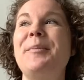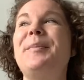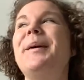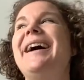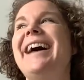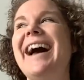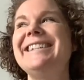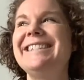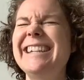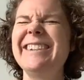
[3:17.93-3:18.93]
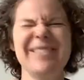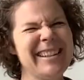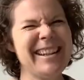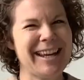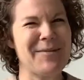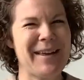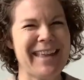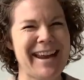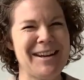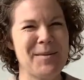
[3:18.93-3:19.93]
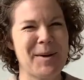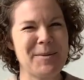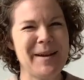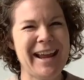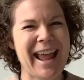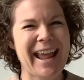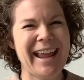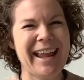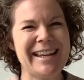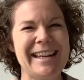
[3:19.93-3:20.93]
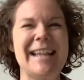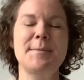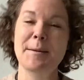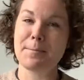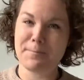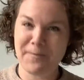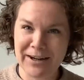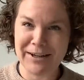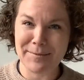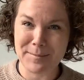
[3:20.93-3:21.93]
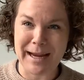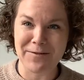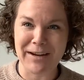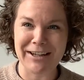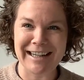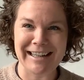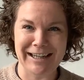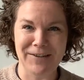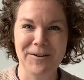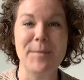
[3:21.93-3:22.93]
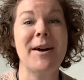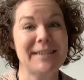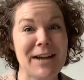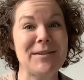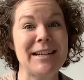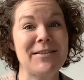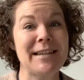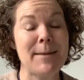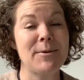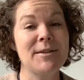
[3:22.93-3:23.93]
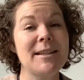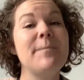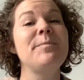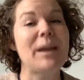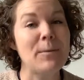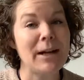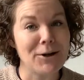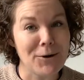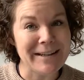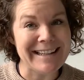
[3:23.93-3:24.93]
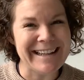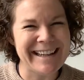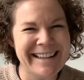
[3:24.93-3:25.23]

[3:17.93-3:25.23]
but I didn't really think about that in an apartment, and it has been made very clear from our downstairs neighbors that we are noisy.